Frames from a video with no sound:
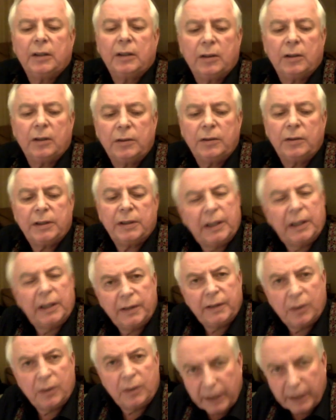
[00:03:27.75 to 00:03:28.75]
lose it
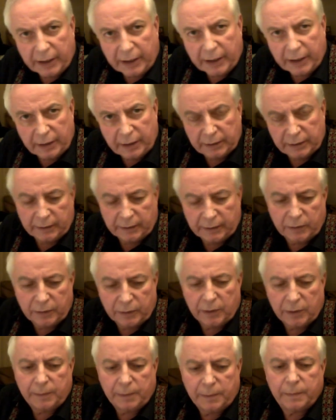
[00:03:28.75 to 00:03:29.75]
even quicker
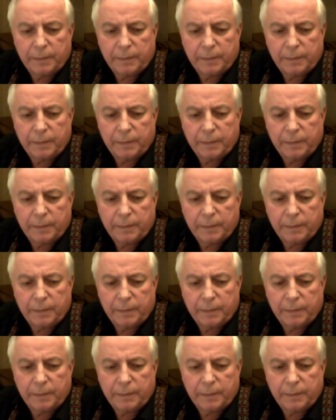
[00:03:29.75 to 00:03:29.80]
for them.